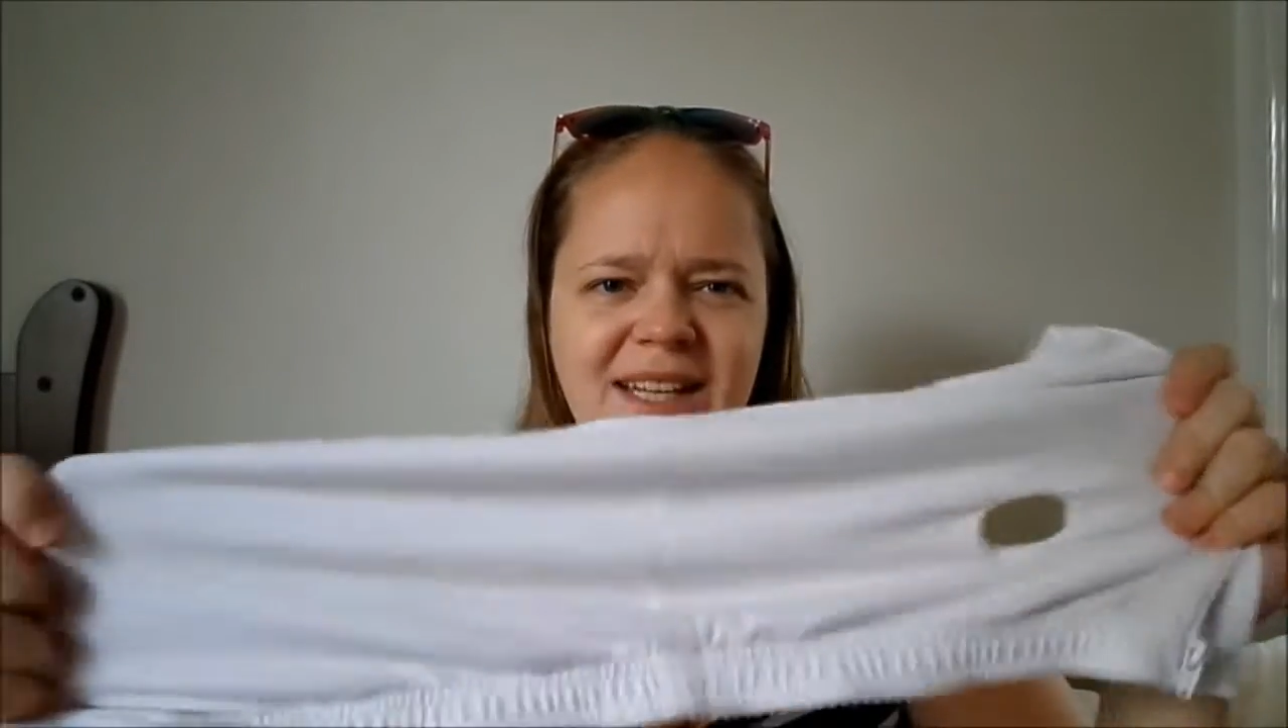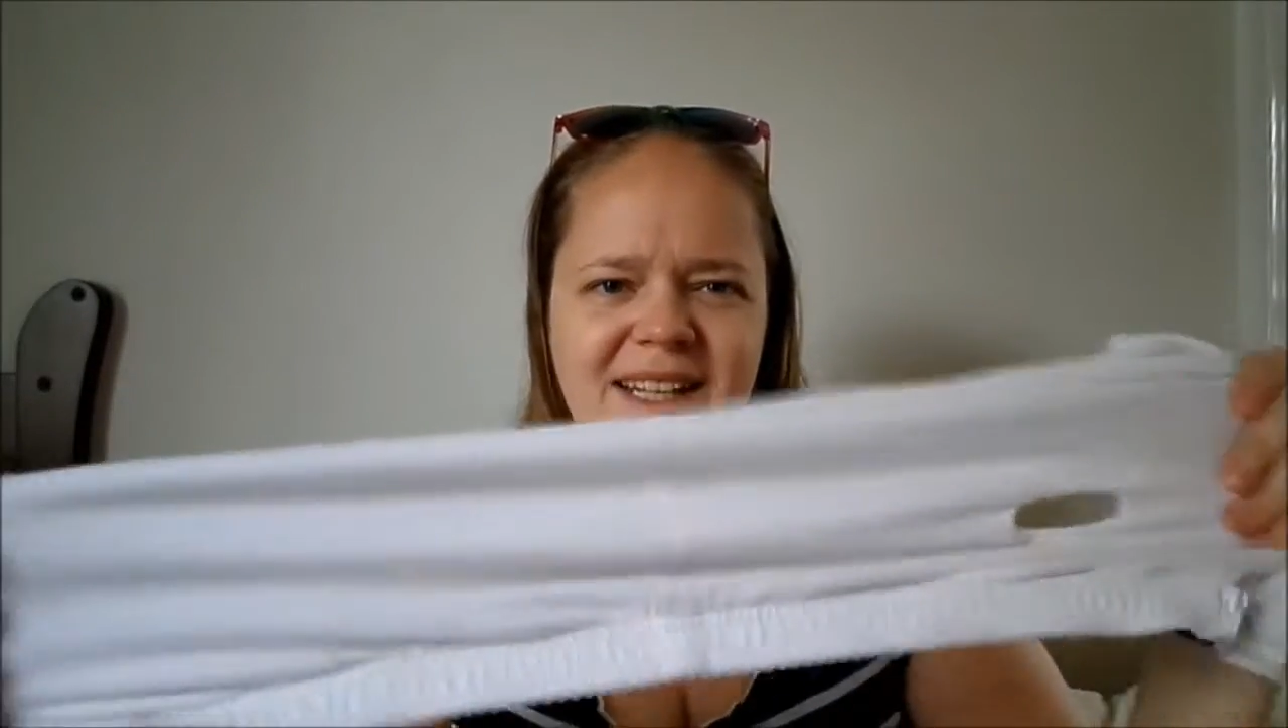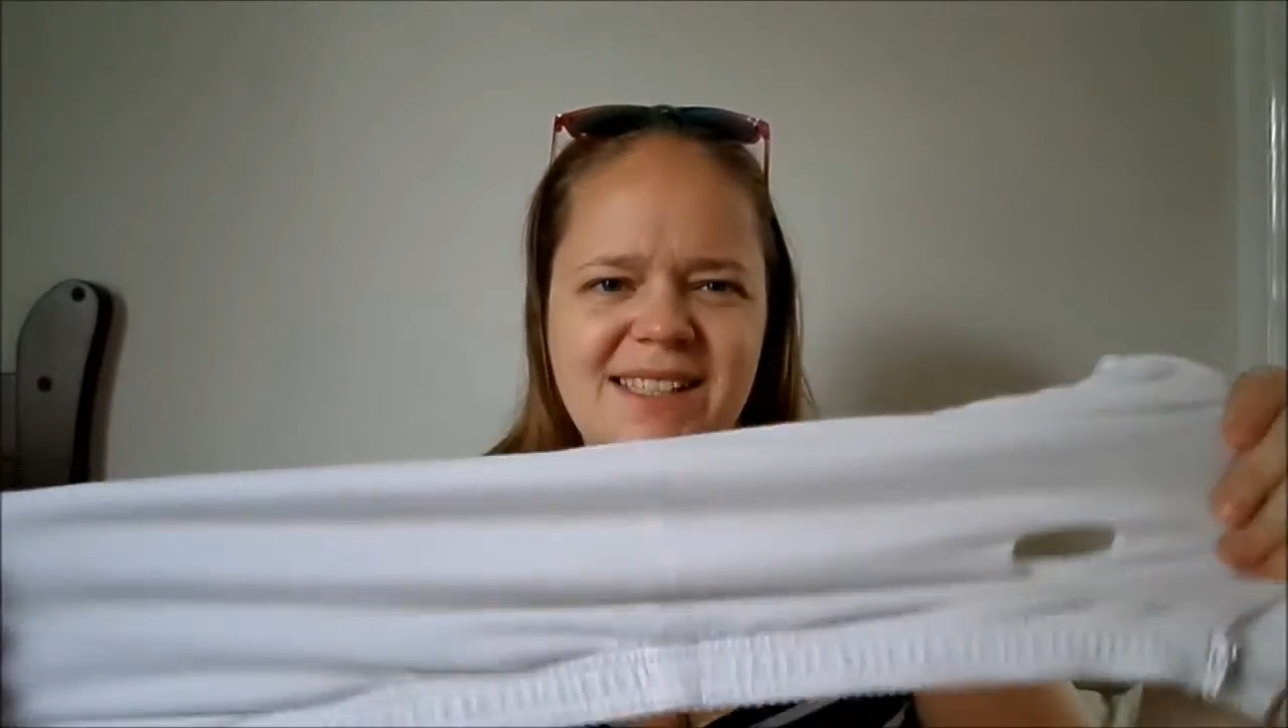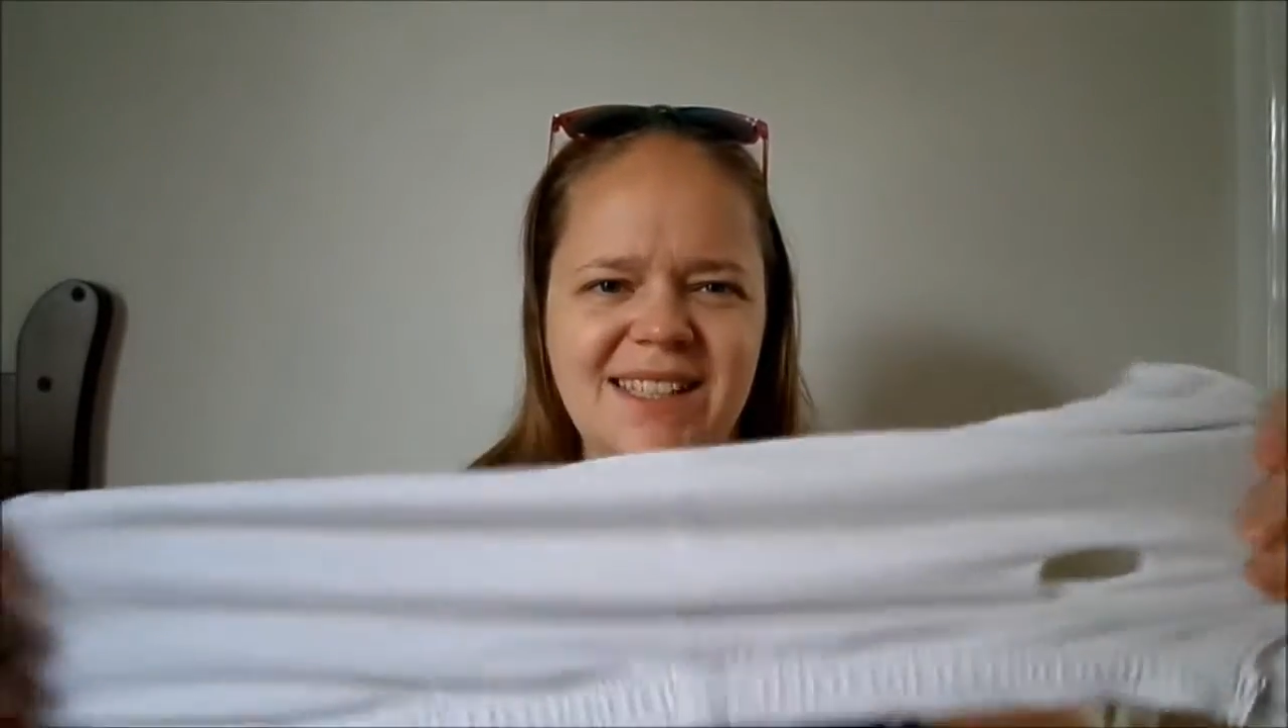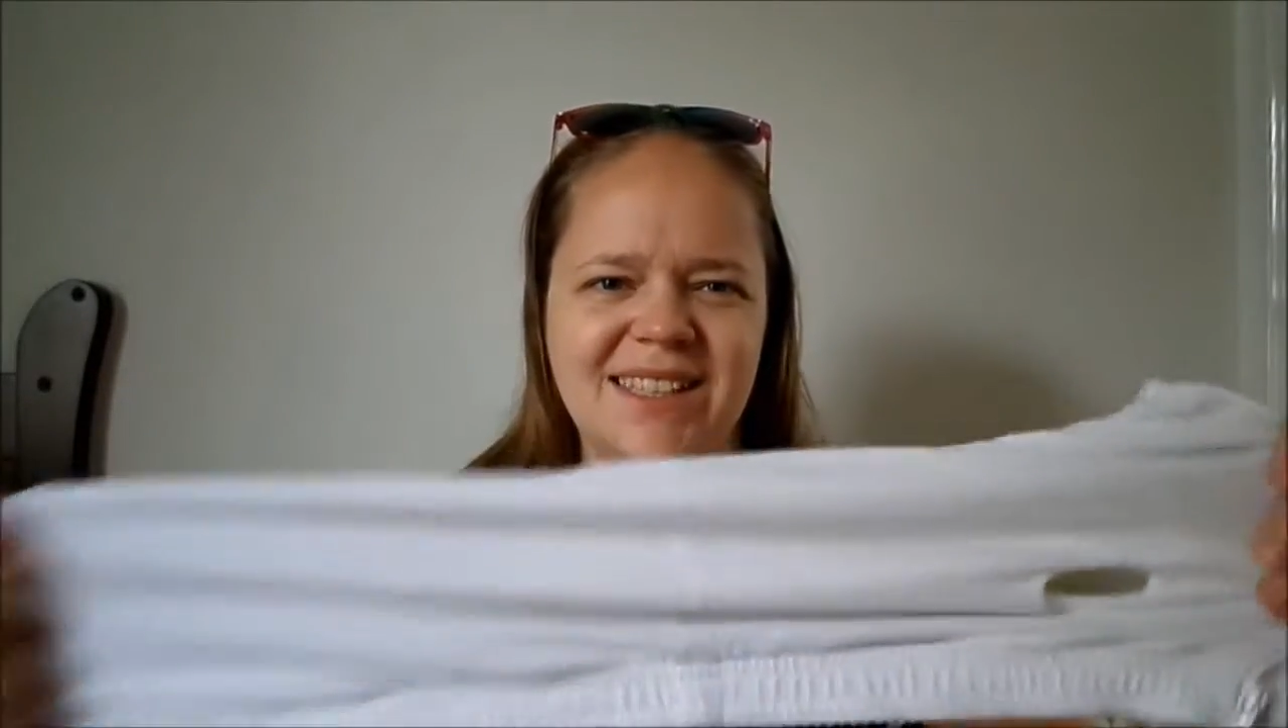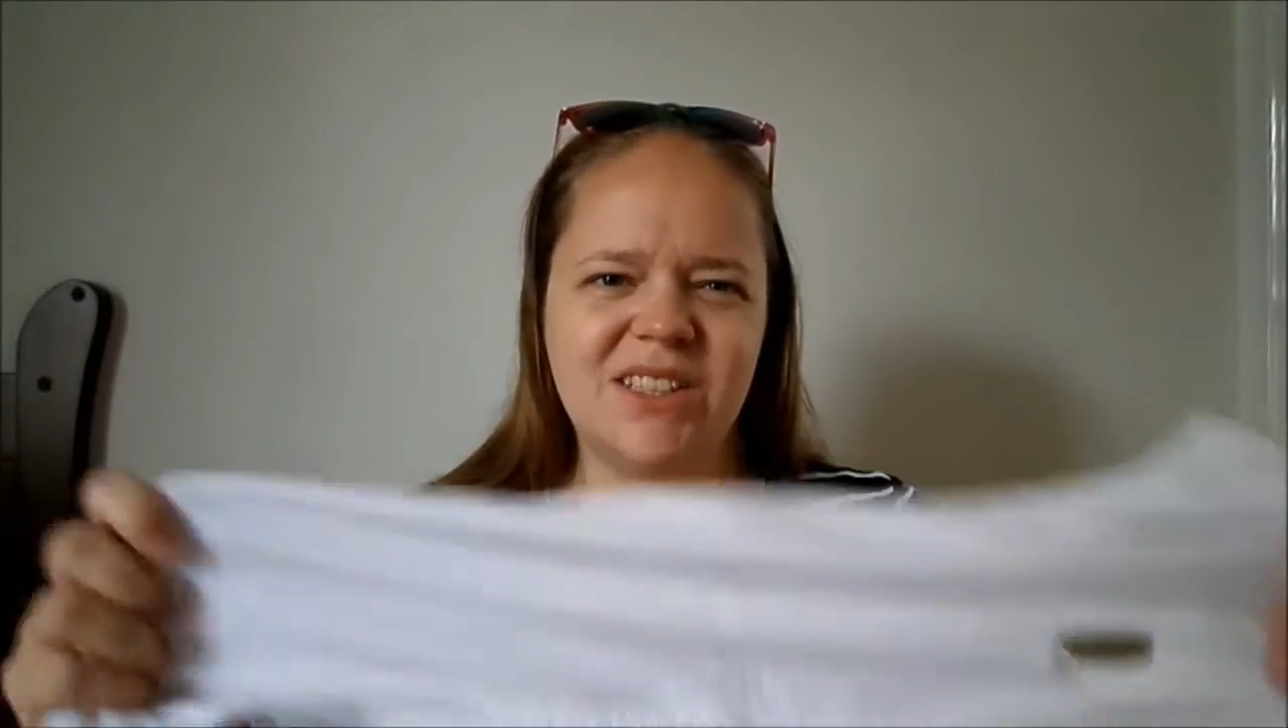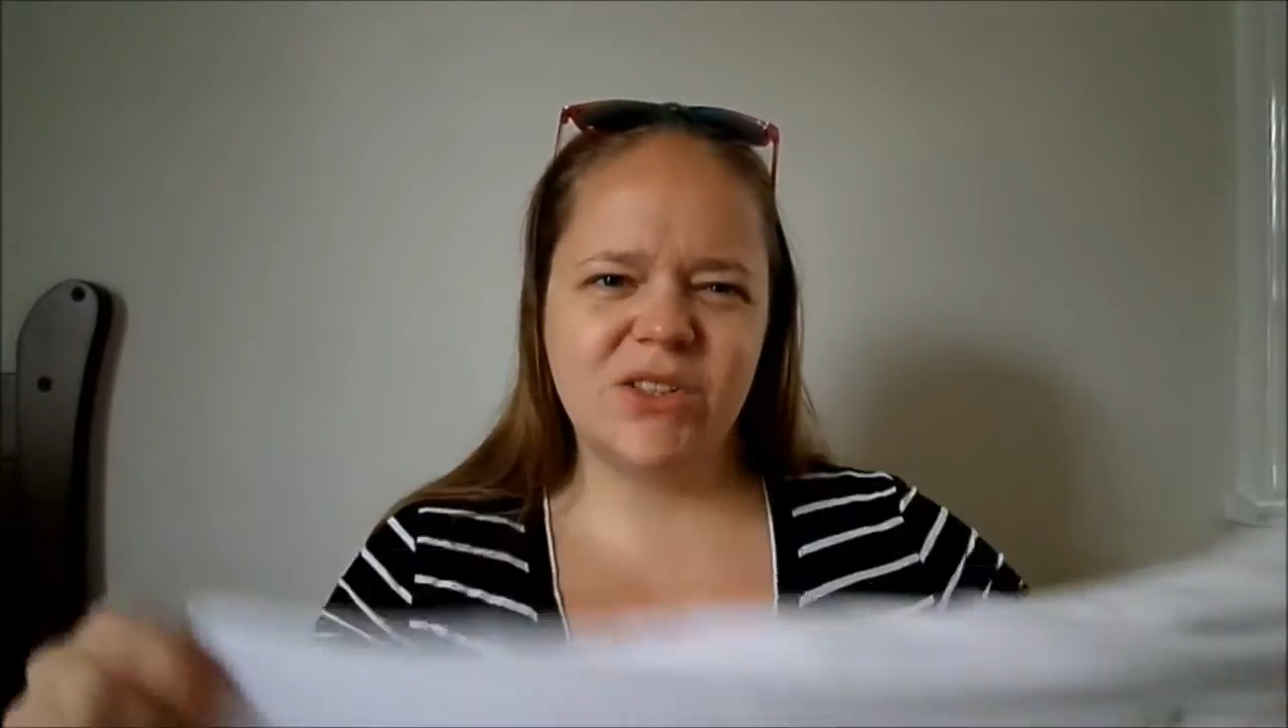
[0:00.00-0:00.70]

It is a little